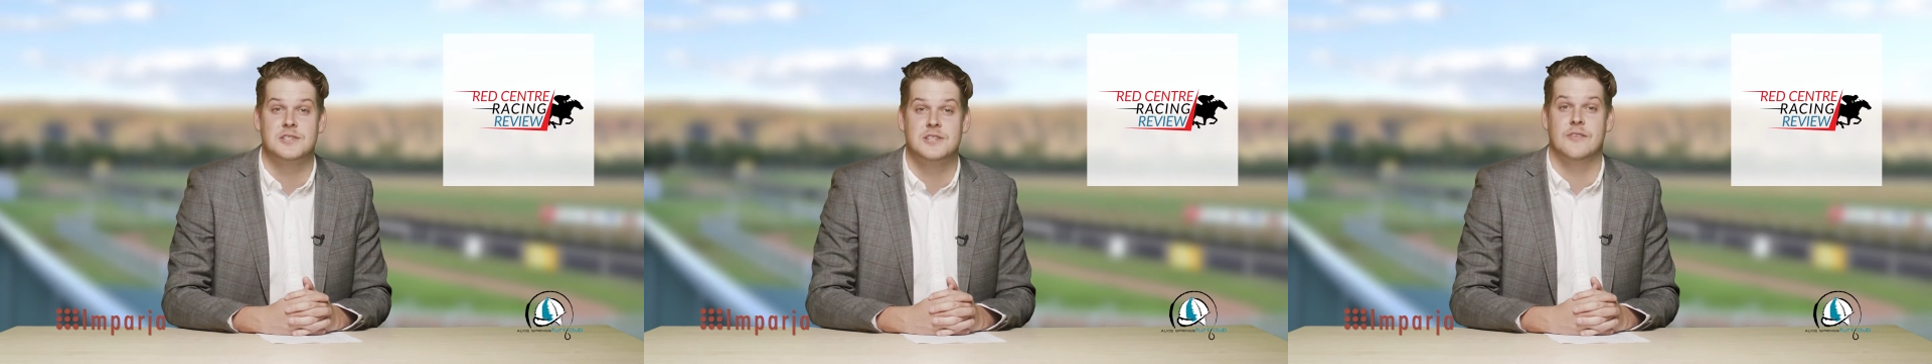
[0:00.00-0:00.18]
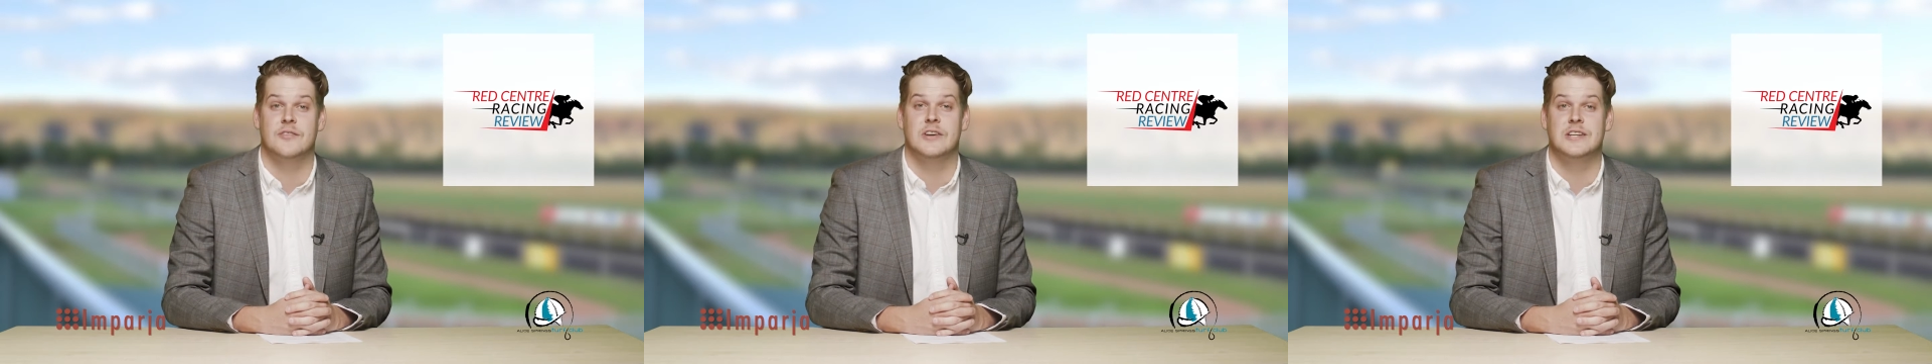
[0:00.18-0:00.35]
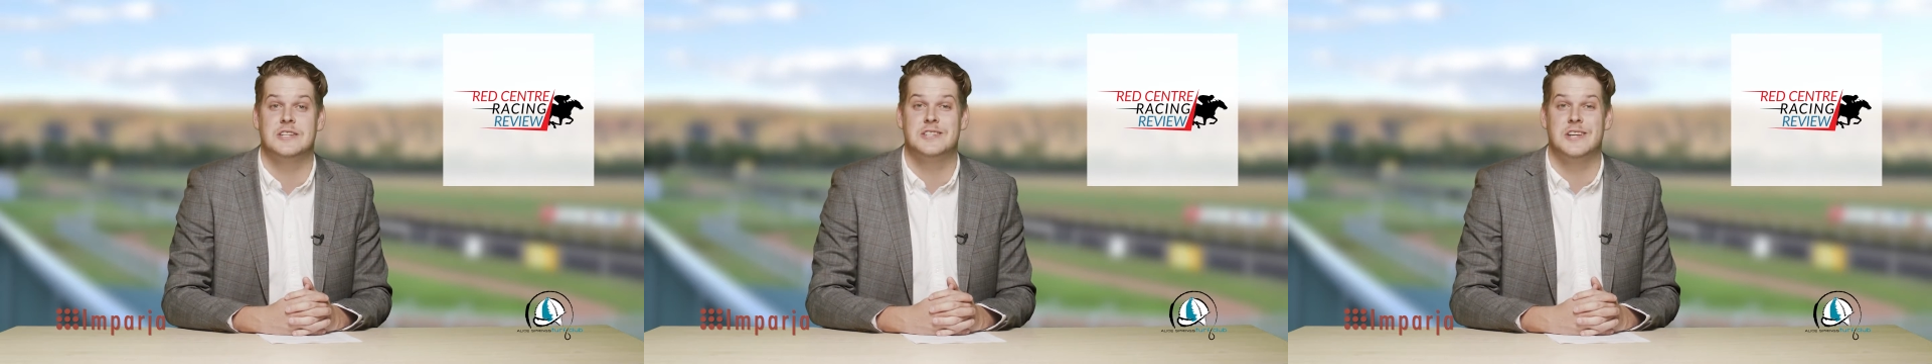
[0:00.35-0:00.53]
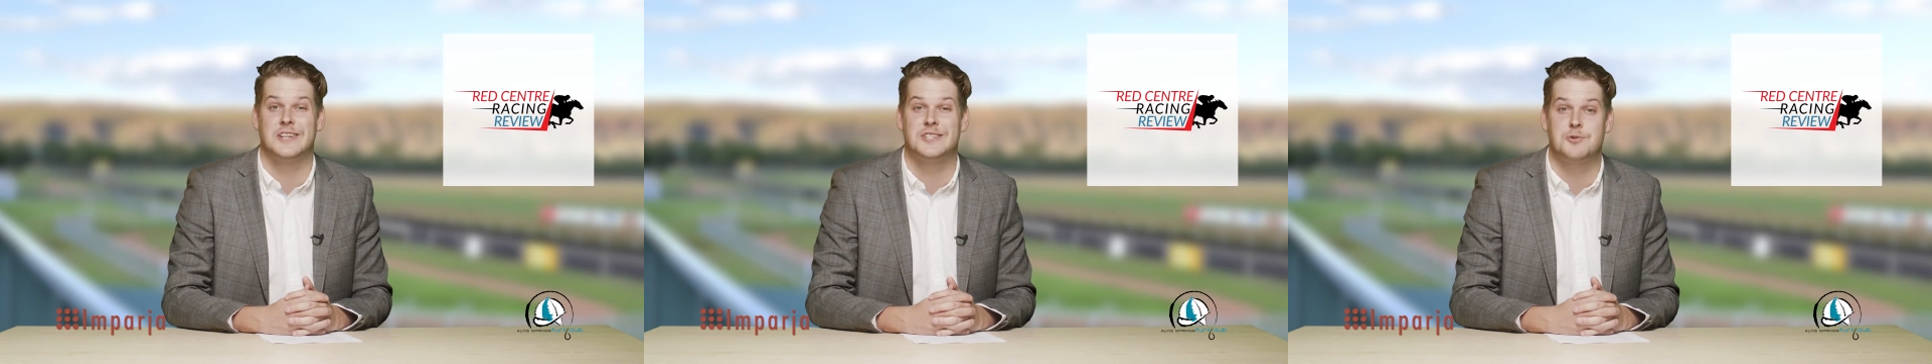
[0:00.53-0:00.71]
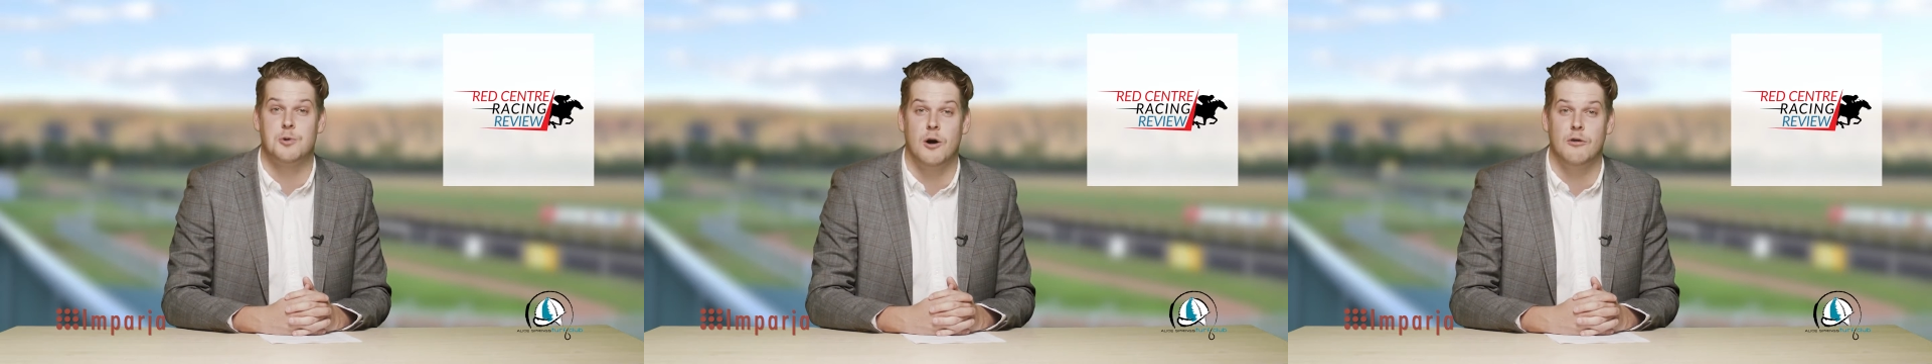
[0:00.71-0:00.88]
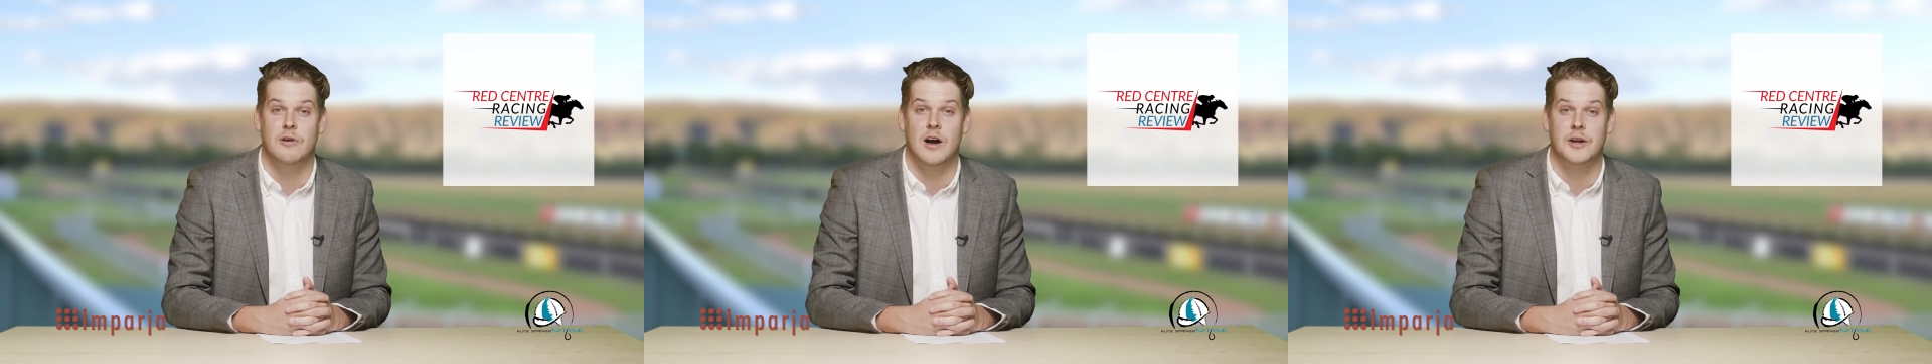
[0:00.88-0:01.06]
76
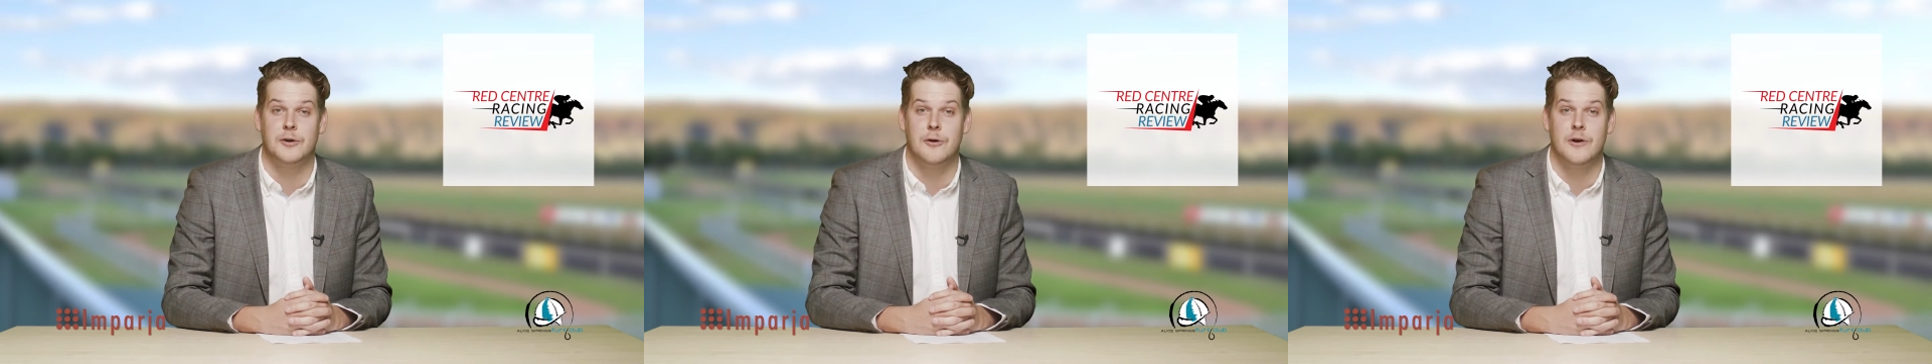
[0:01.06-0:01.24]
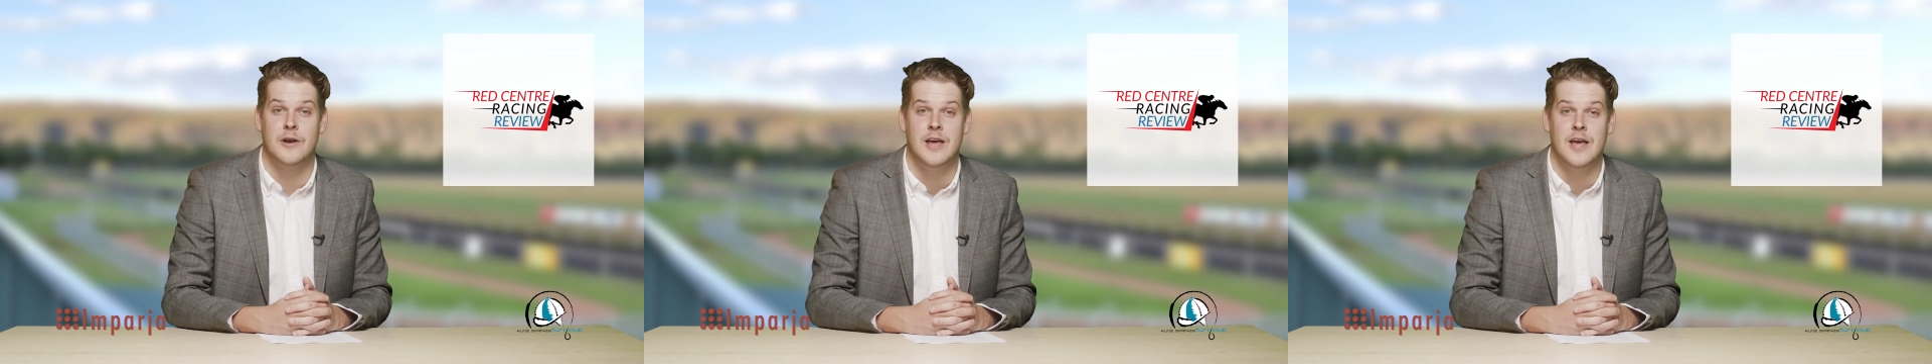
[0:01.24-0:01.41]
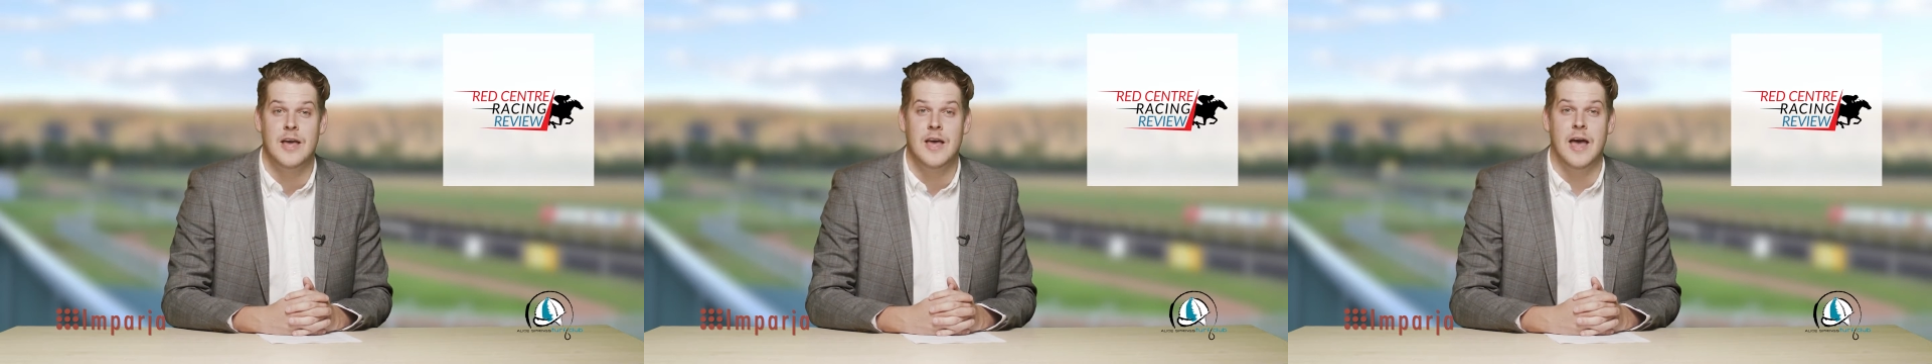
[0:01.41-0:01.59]
1200,